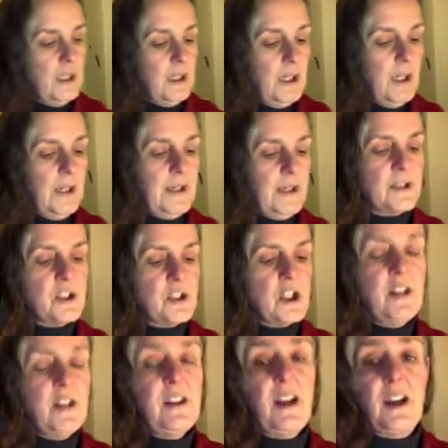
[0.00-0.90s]
And
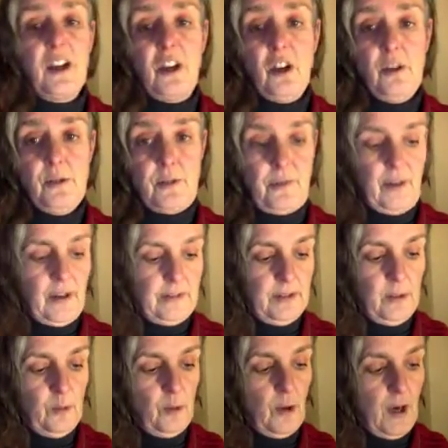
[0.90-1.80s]
actually, that goes
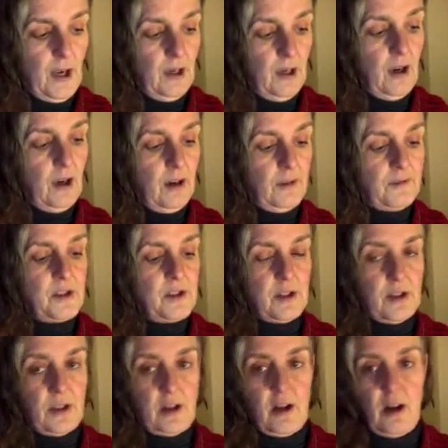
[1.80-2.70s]
very well after
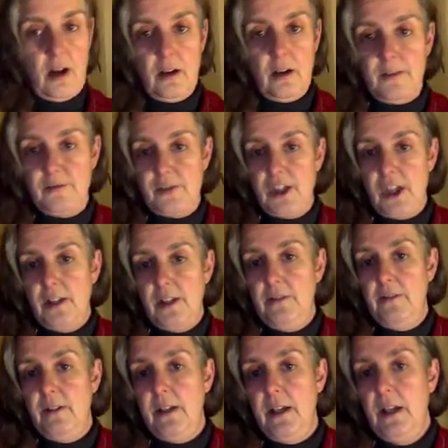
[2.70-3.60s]
the card of
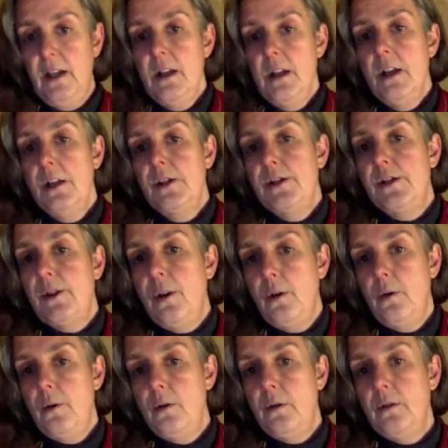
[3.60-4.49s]
January.
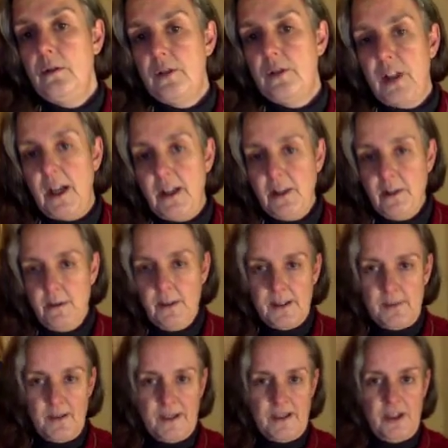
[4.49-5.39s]
So,
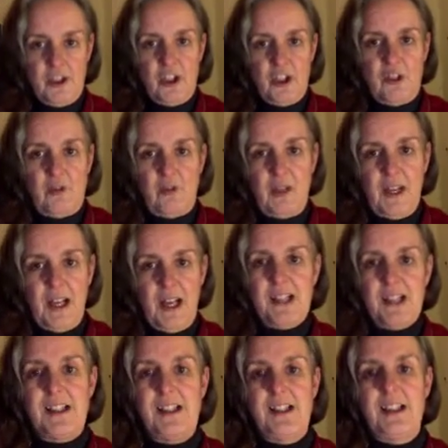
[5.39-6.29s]
January's message is
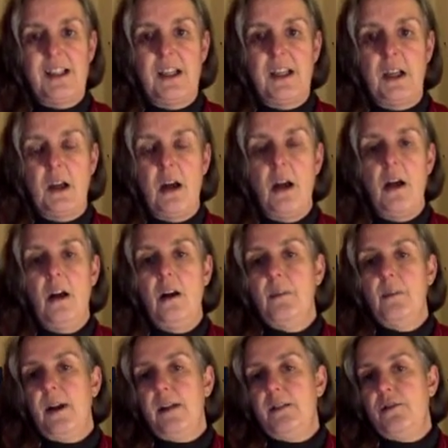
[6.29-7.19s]
relax and stay calm,
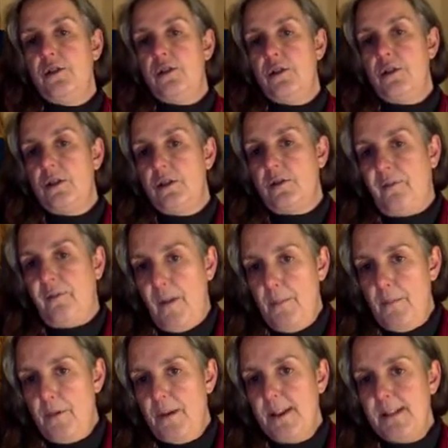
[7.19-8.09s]
and
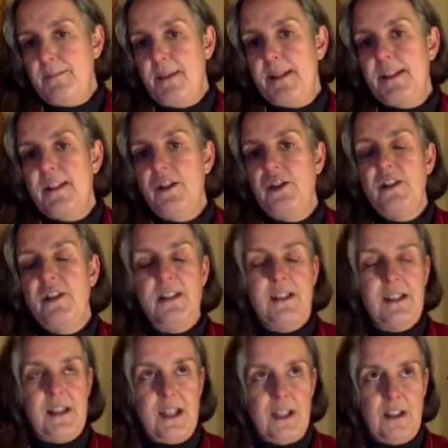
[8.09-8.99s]
February's message is
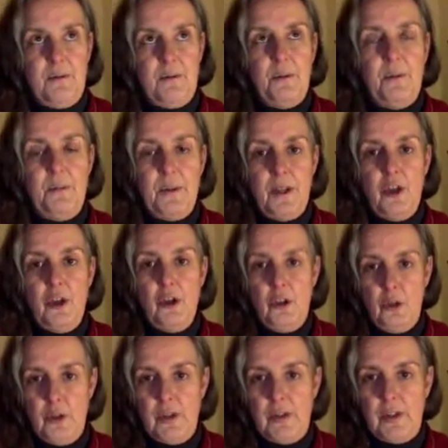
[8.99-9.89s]
stand up and be who
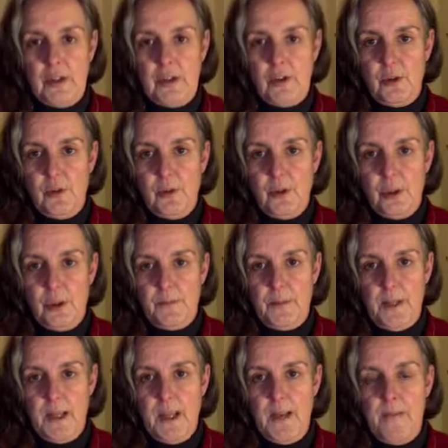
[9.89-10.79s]
you said you would
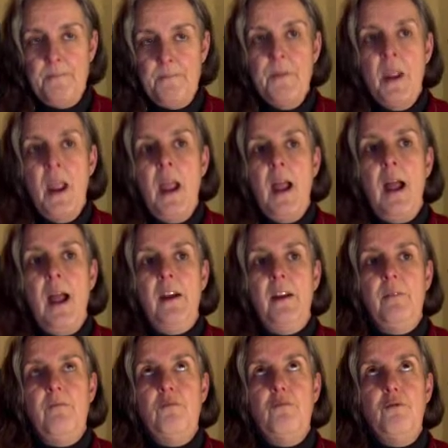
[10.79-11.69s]
be. And
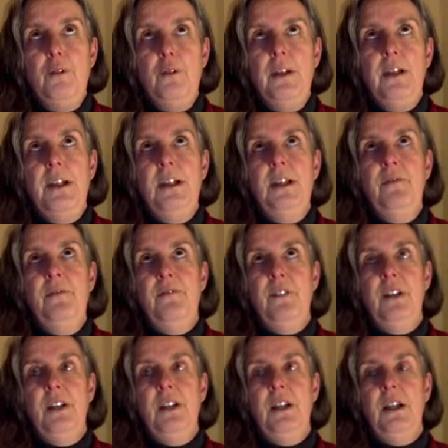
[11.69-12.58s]
I'm really
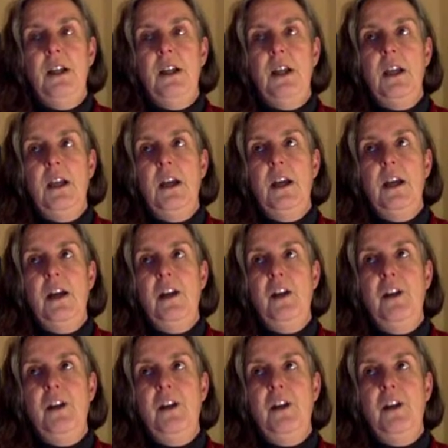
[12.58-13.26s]
feeling here,